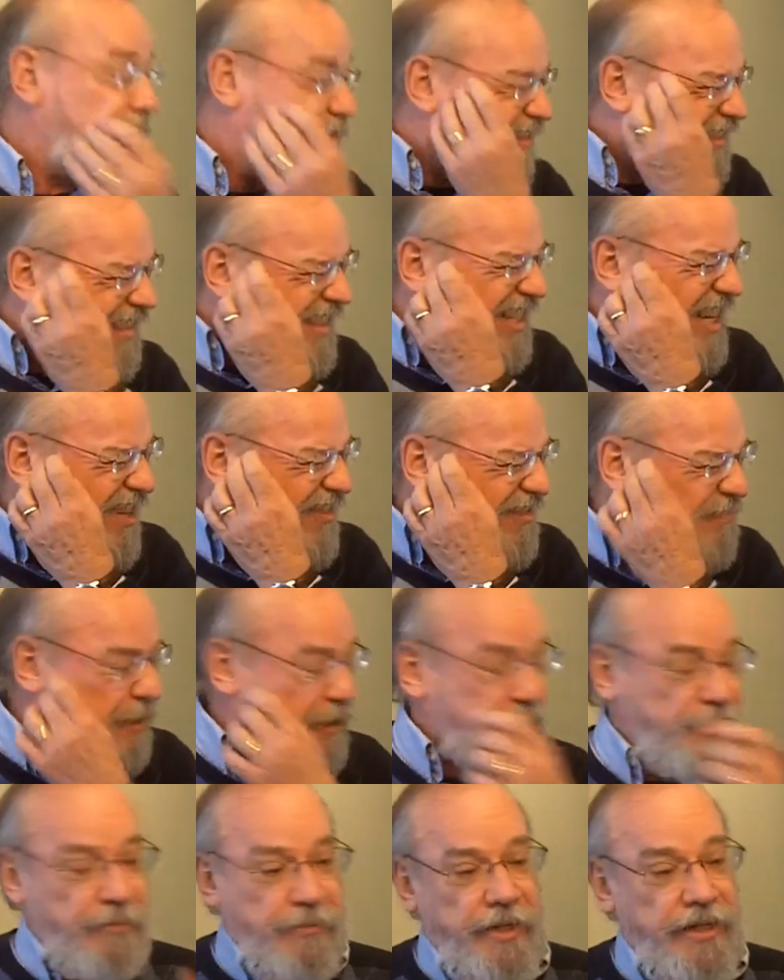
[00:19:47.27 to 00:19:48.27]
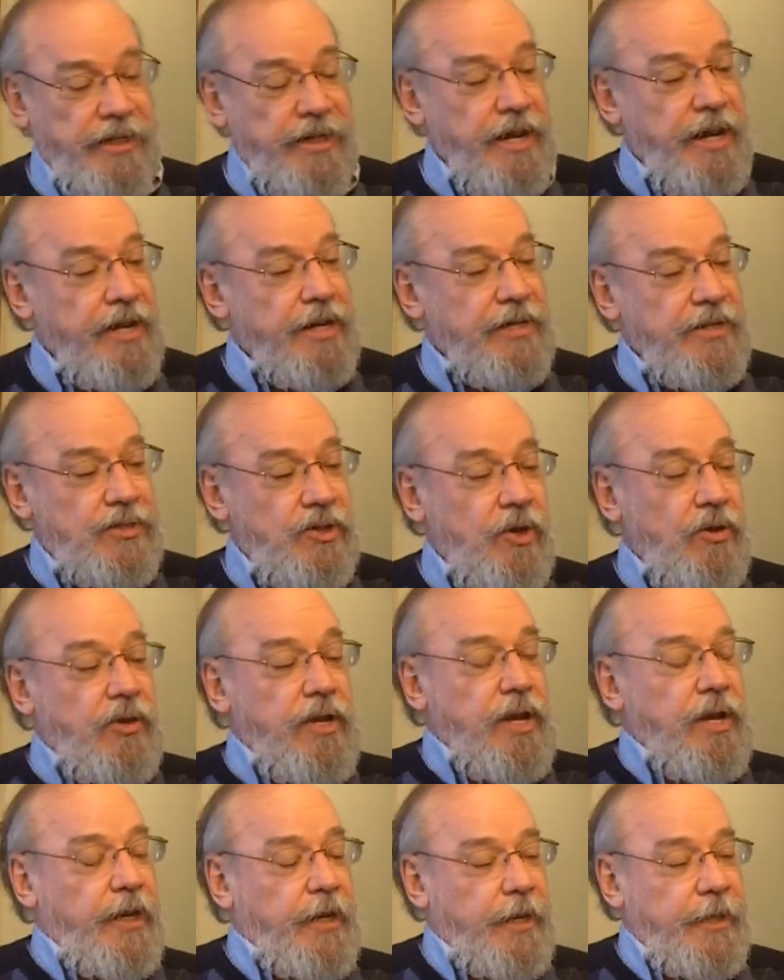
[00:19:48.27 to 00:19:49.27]
and save a bunch of money.
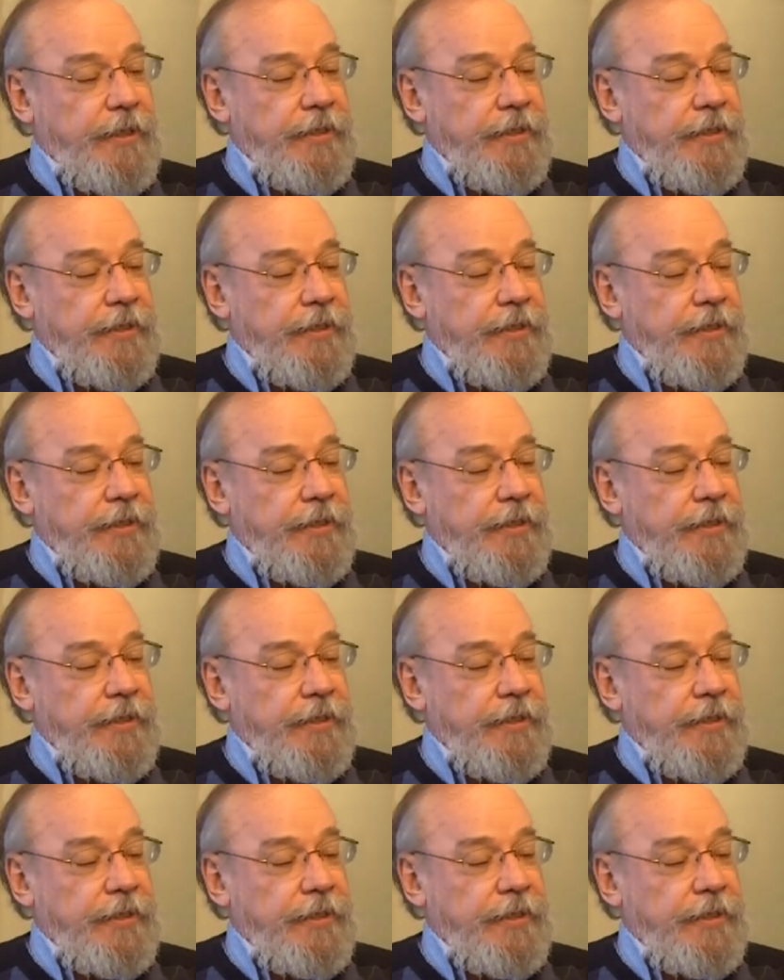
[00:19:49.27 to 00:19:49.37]
So